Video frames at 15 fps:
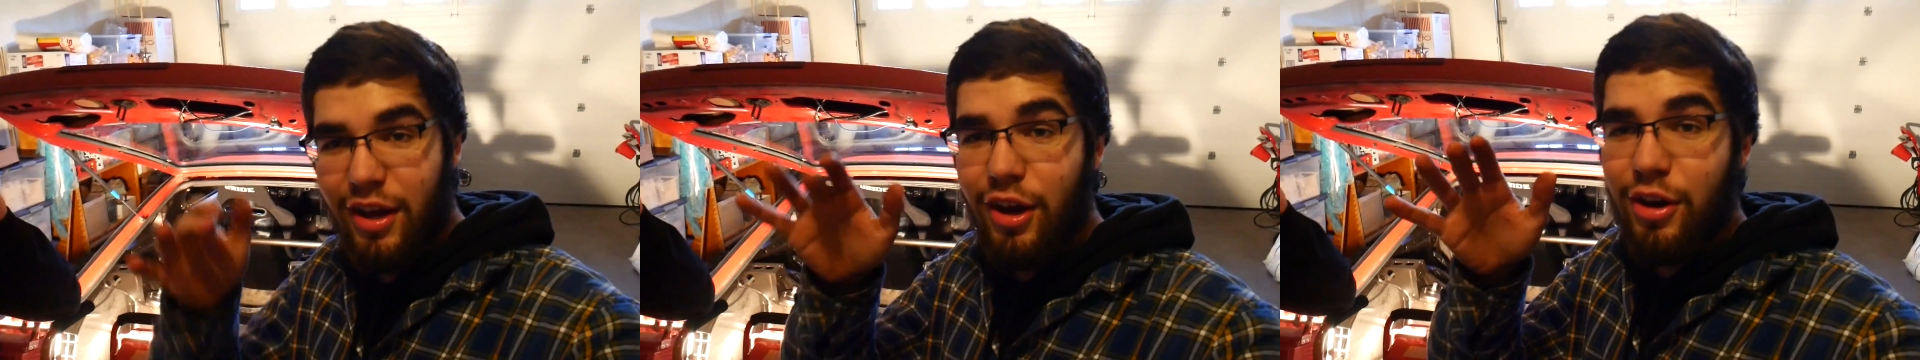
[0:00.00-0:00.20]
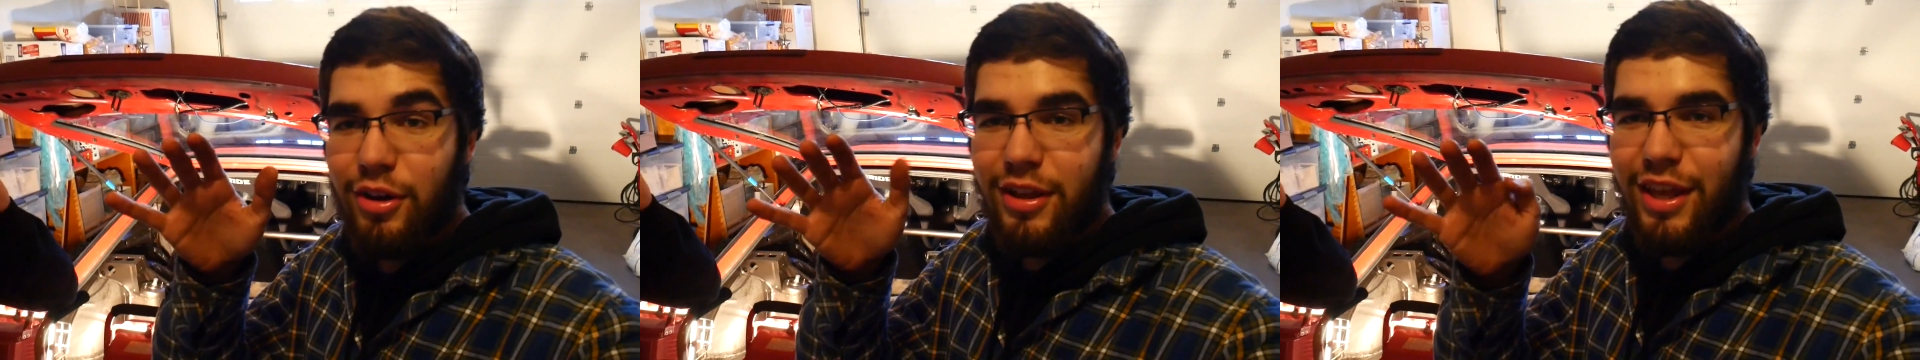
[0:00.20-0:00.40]

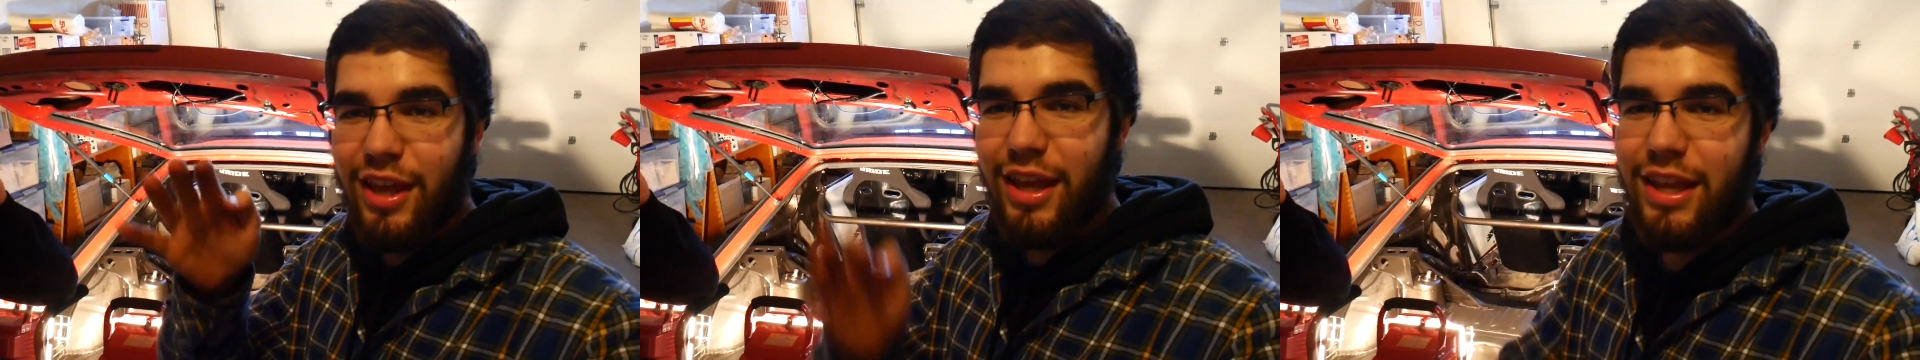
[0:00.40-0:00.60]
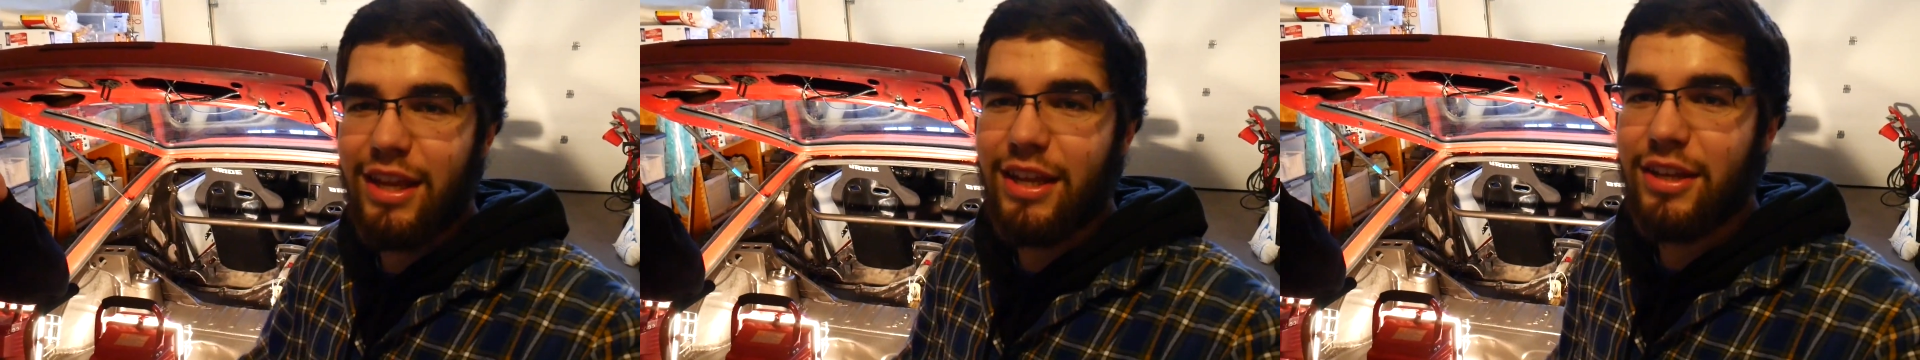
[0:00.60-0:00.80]

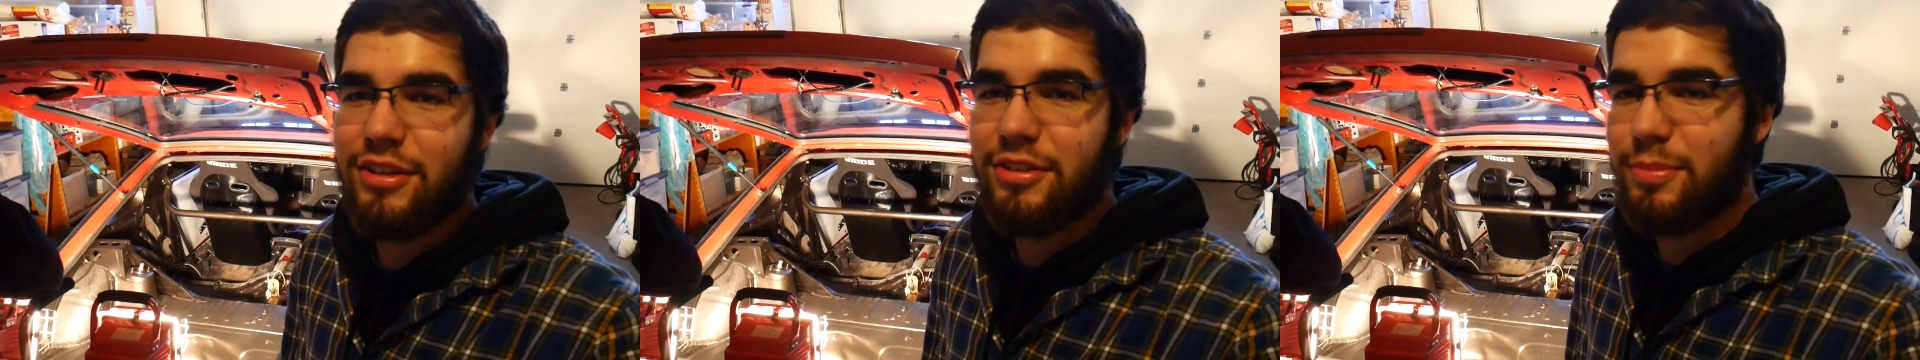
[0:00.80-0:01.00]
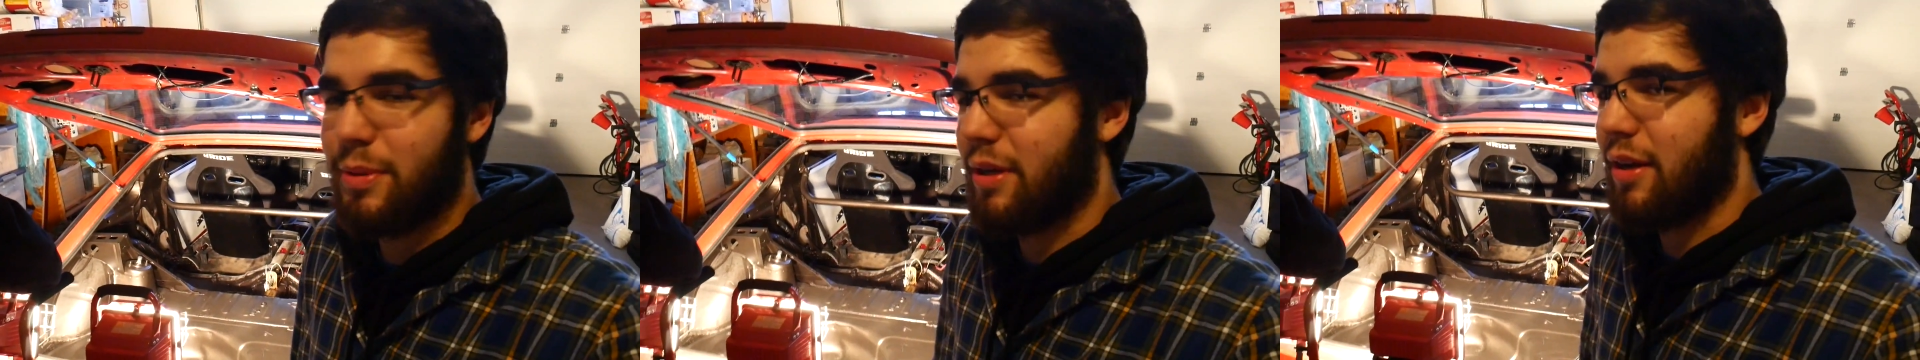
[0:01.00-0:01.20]

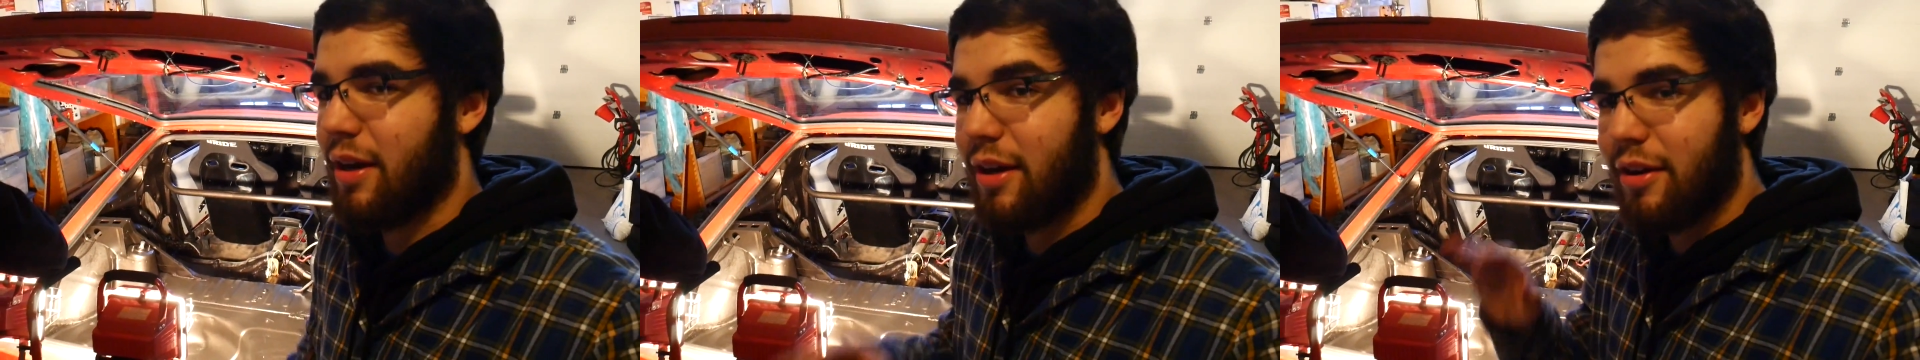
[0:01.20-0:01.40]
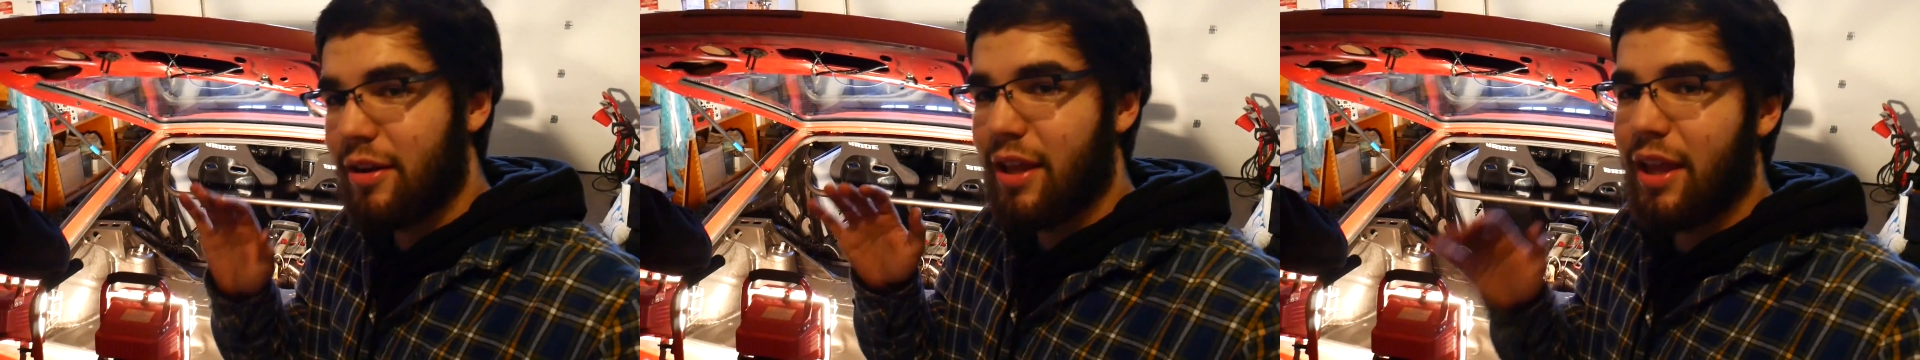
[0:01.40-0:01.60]
okay-ish, but
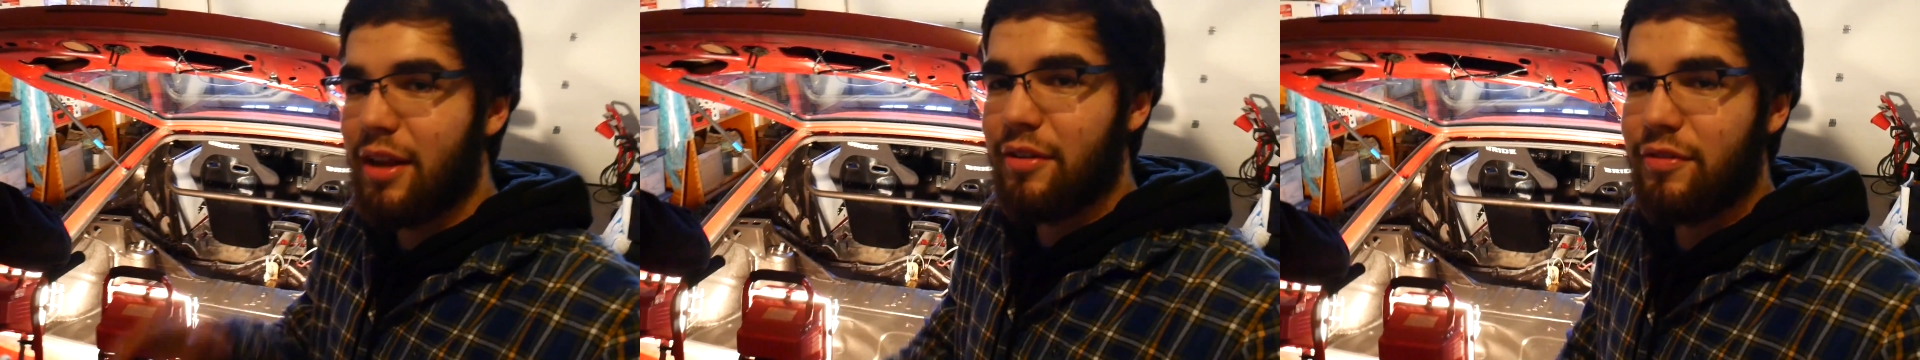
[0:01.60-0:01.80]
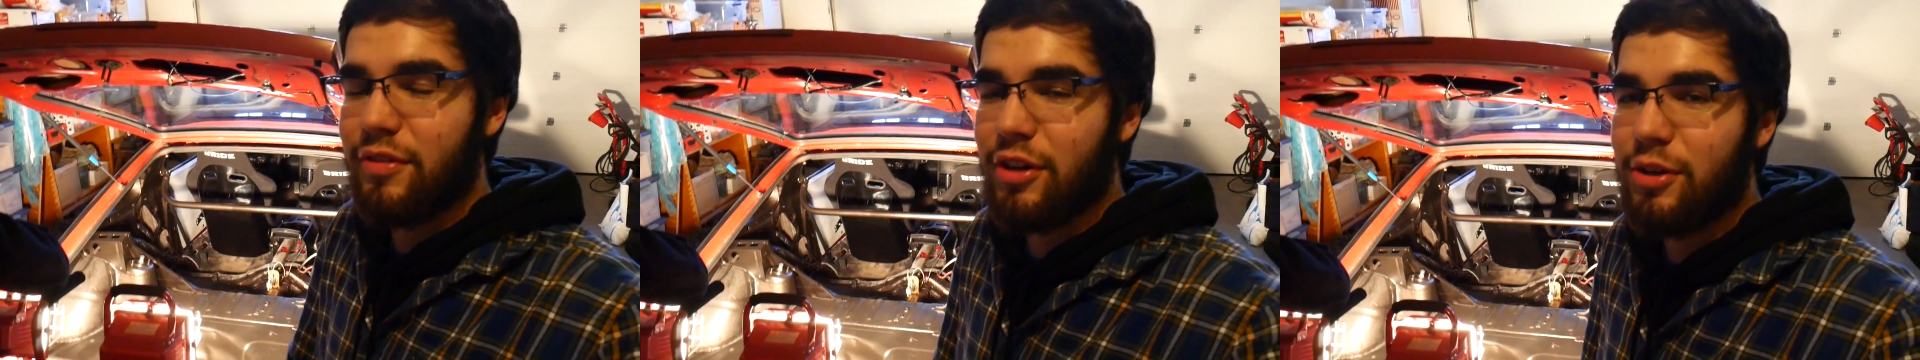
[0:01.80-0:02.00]
not okay
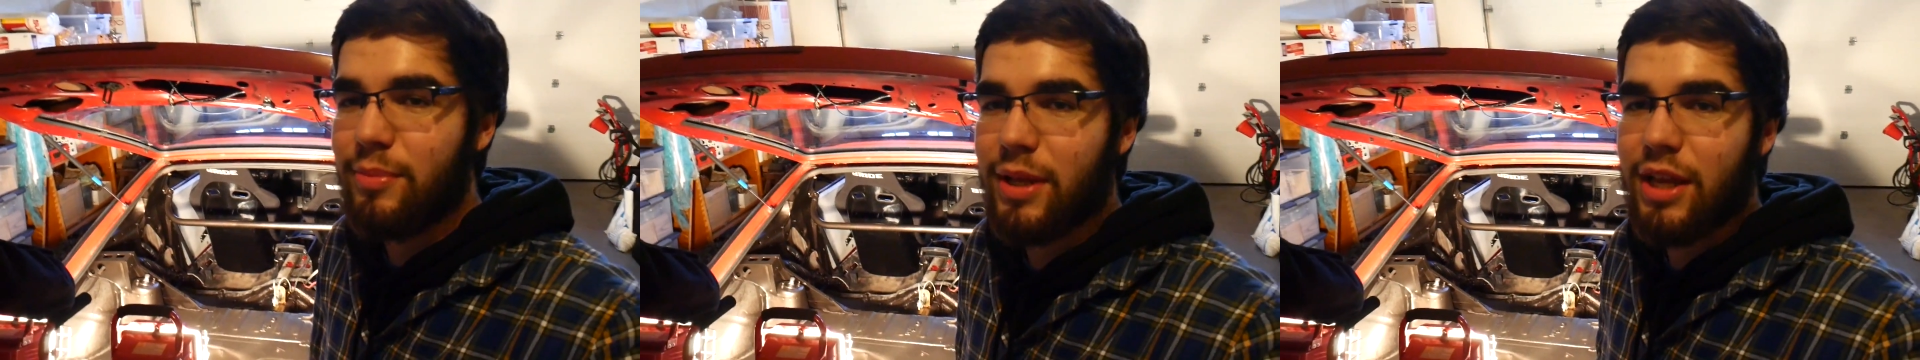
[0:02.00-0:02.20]
to film.